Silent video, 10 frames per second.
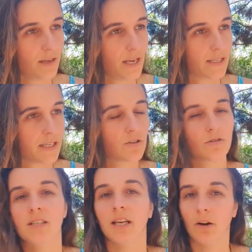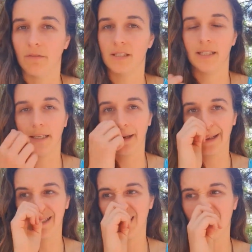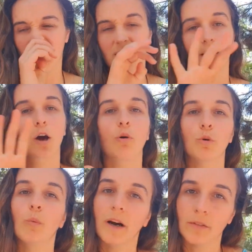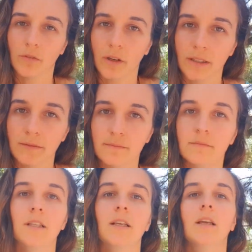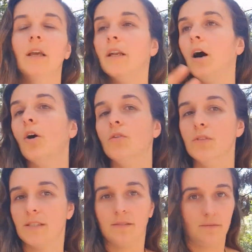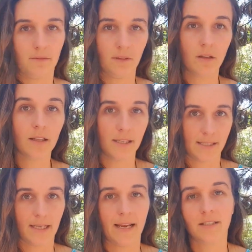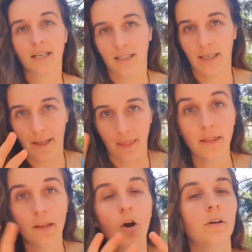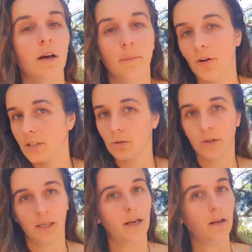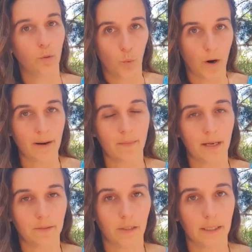it's interesting, obviously, like, you know, so the Commonwealth, right, owns this land technically. And, only, I'm only talking here in the white man way.